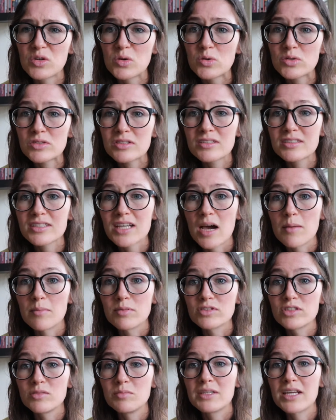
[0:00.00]
cause this
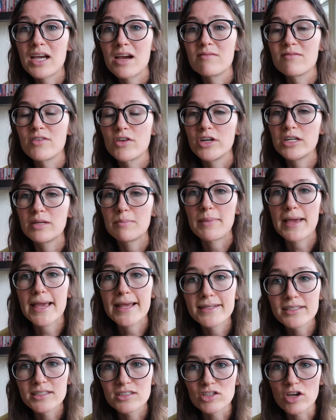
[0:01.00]
couple to become very
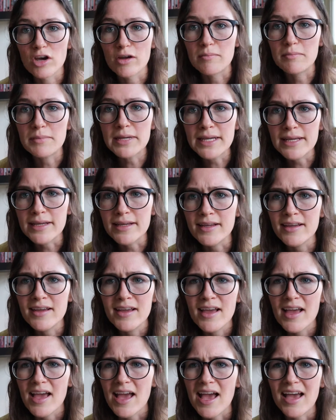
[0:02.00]
dependent on me
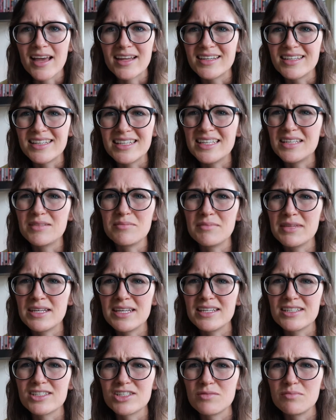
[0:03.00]
and need
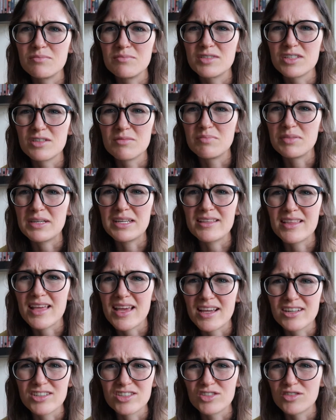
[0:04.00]
me to be
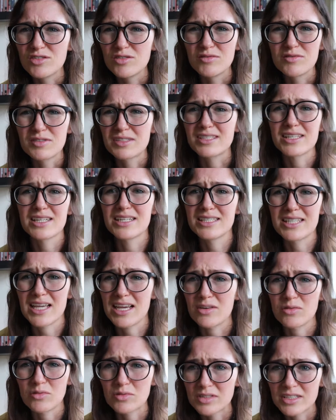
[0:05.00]
there to
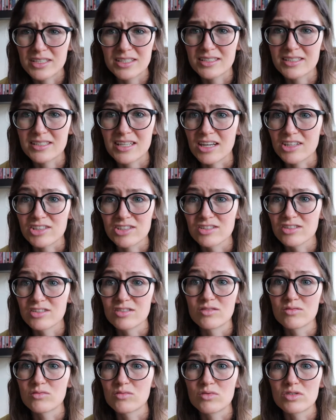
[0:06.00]
facilitate all their discussions
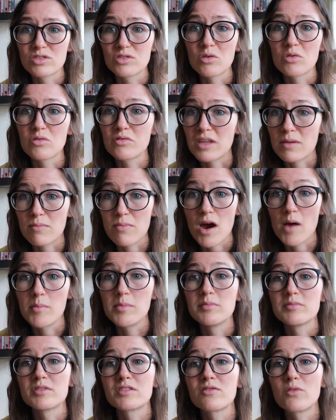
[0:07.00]
and resolve their
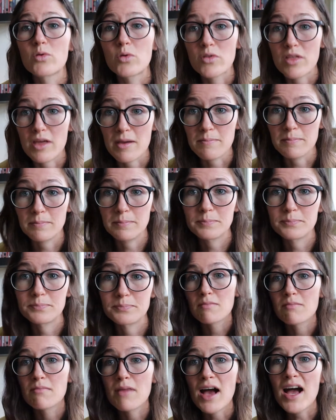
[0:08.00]
problems for them.
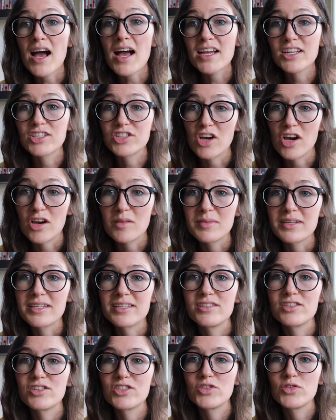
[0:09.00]
My job
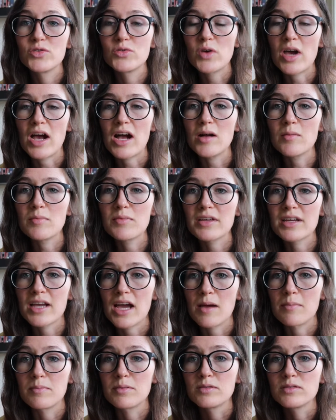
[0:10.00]
is to help the
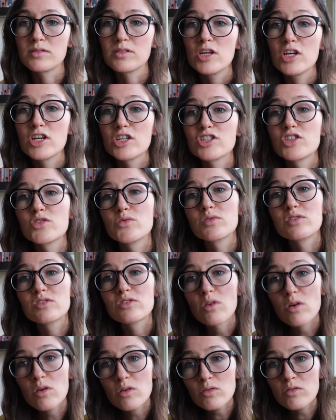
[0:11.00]
couple to
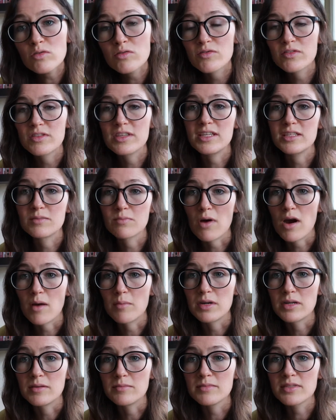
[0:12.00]
resolve these
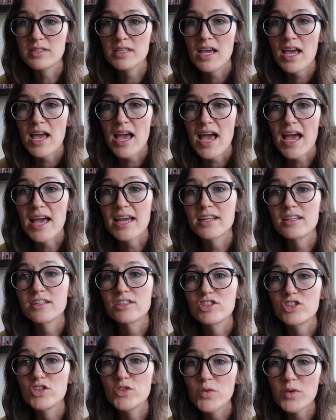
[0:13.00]
problems and
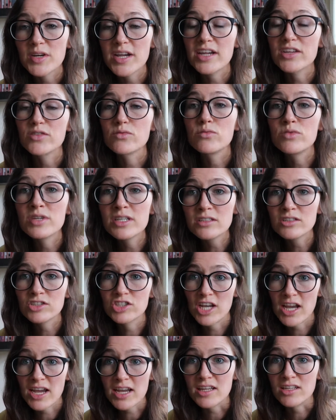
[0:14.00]
to create real
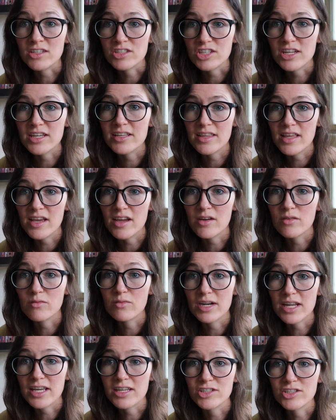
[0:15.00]
change in their
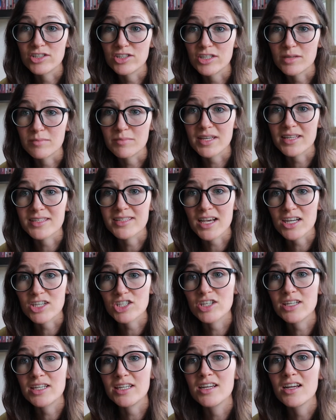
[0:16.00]
relationship that's
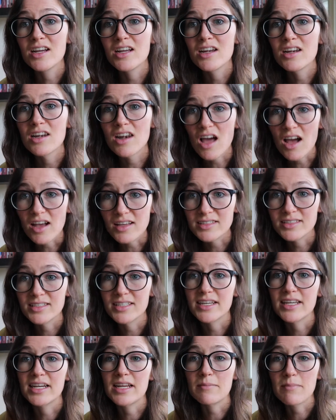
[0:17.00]
actually
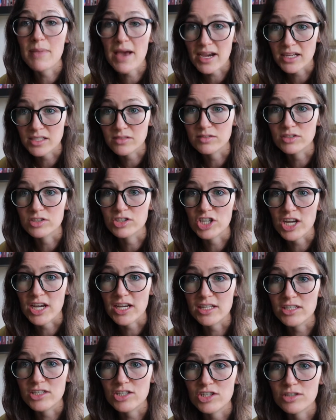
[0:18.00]
lasting and impactful
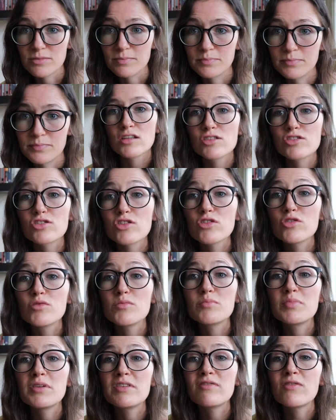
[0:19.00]
change.
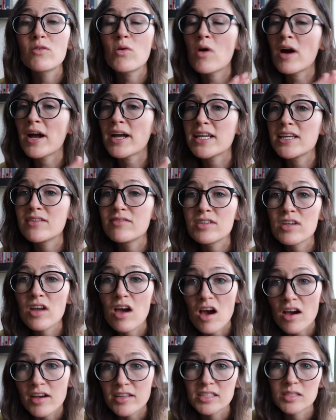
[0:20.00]
So before I even
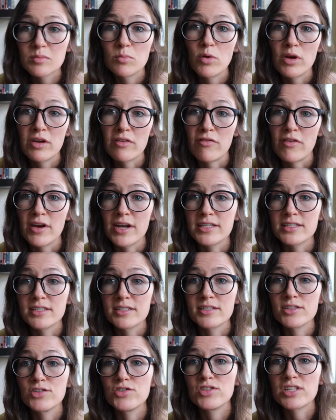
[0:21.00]
ask boyfriend
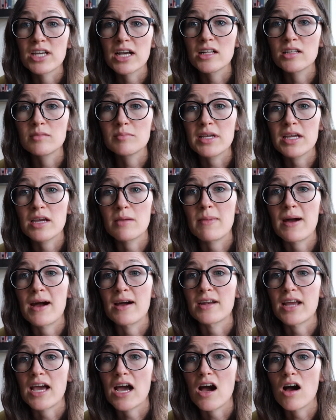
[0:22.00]
to tell me
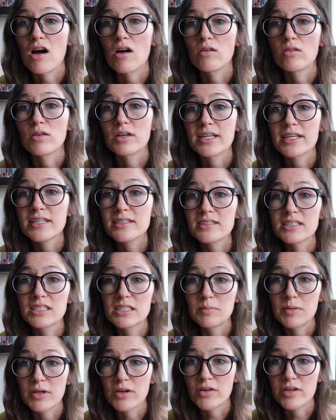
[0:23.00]
about how his
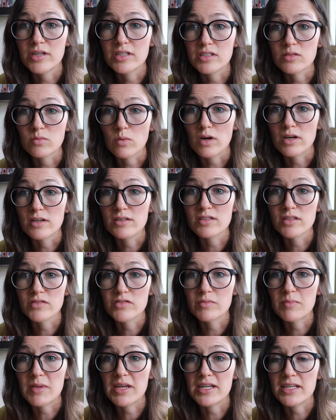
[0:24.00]
experience was of
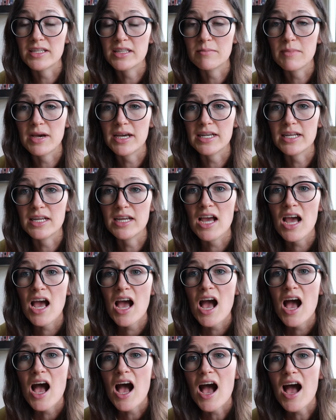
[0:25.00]
spending the money,
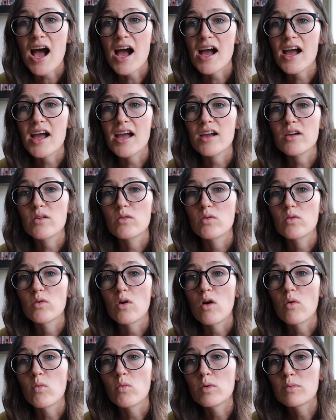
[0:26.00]
I
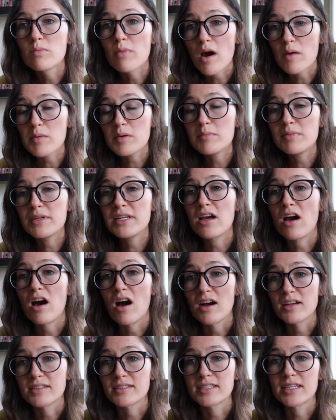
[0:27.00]
would probably
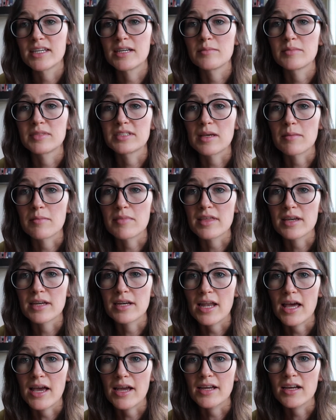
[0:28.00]
ask him something
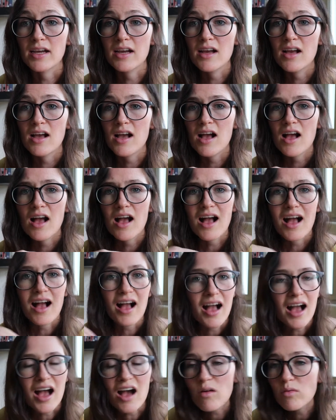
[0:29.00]
like,
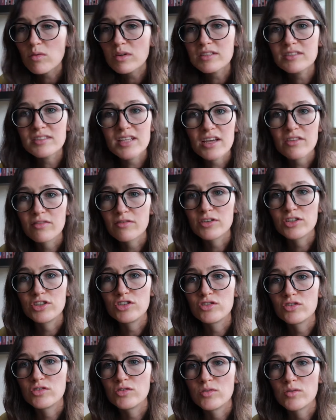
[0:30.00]
how was that for
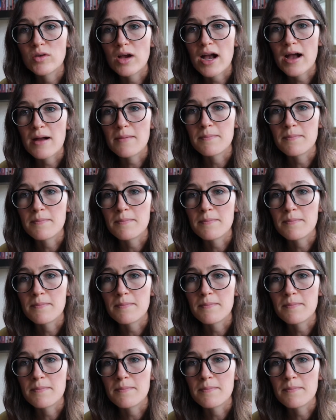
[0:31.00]
you,